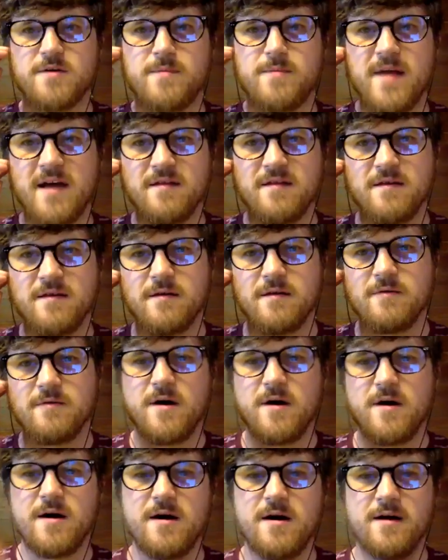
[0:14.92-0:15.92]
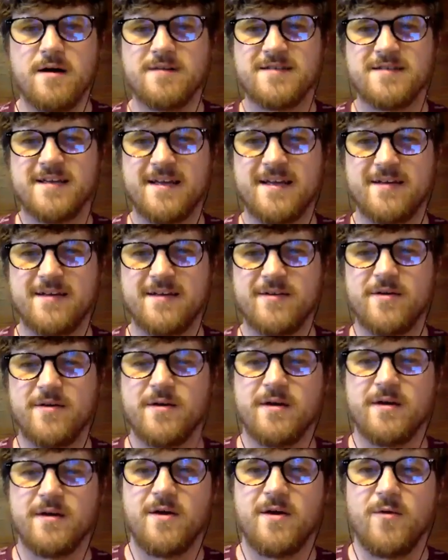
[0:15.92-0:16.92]
Matthew Hoskin,
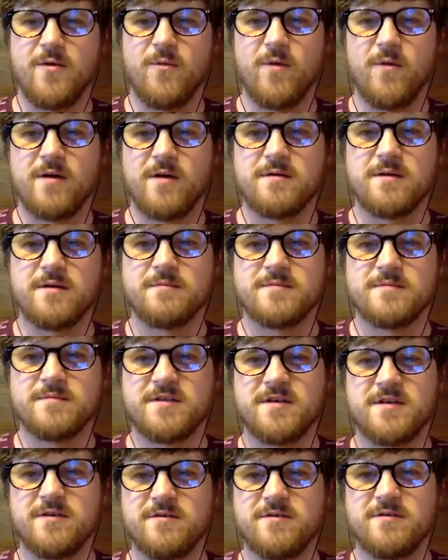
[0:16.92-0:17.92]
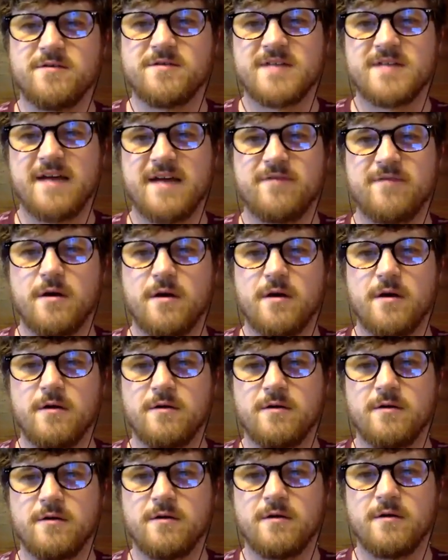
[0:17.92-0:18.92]
welcome to Davenant
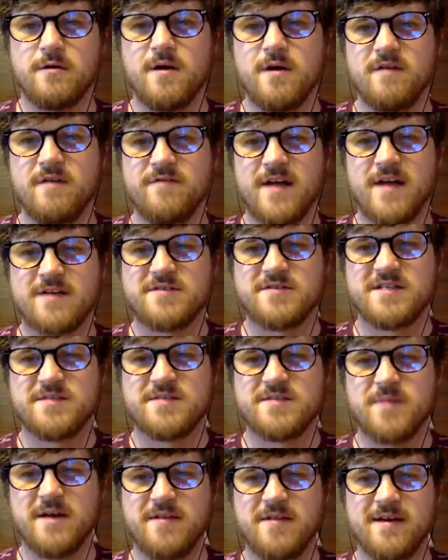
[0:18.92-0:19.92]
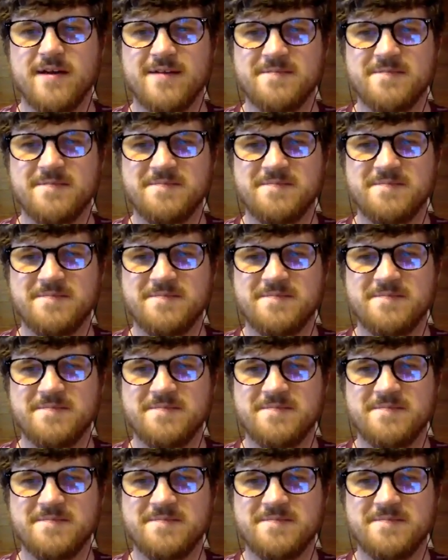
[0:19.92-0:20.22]
Hall Faculty Spotlight.